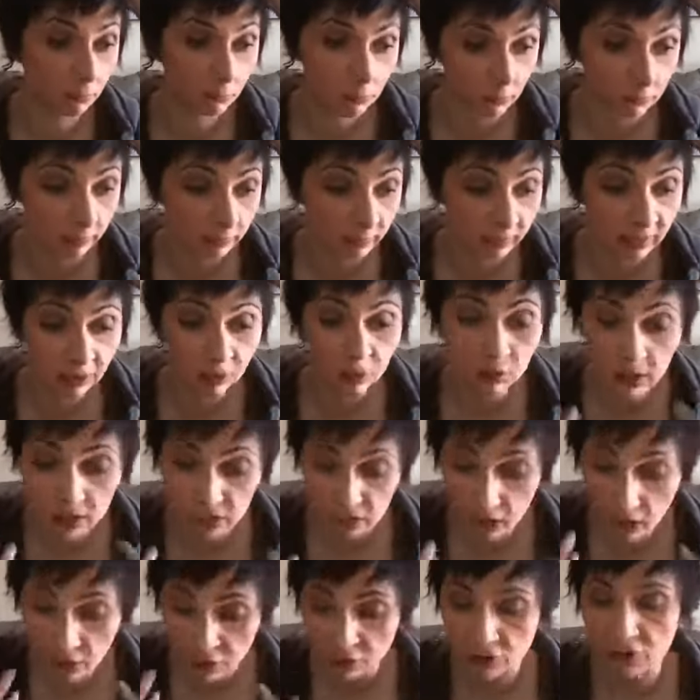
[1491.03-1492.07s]
literally
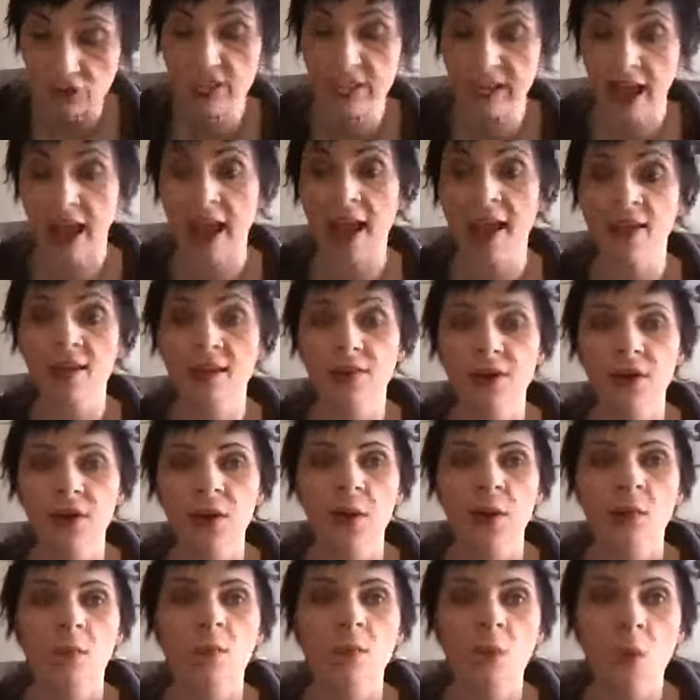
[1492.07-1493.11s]
to understand
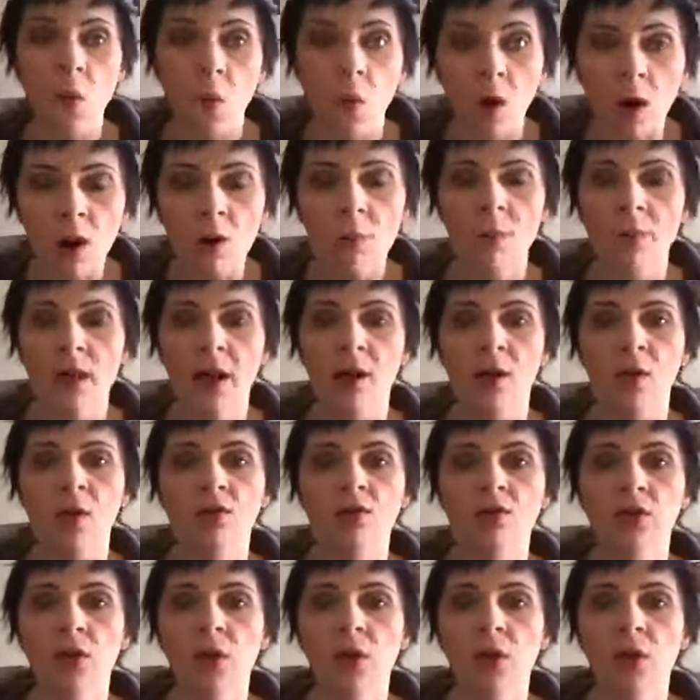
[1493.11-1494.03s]
more about